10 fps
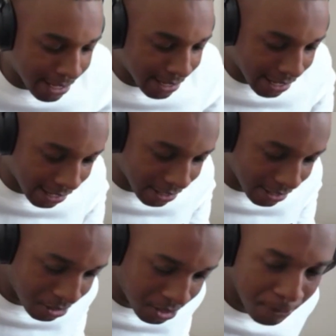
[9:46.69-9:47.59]
man,
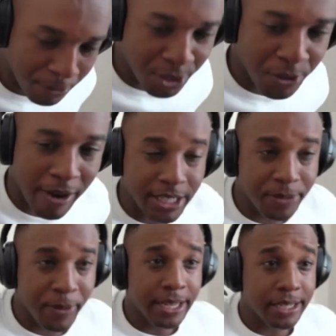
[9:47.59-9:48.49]
like it's super
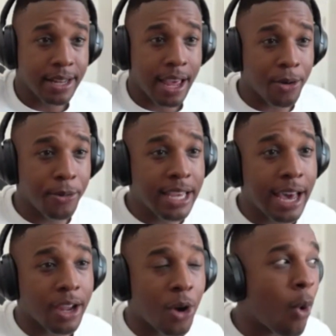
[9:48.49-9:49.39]
strange because like
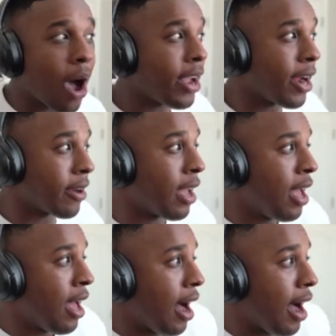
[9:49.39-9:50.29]
we got acquired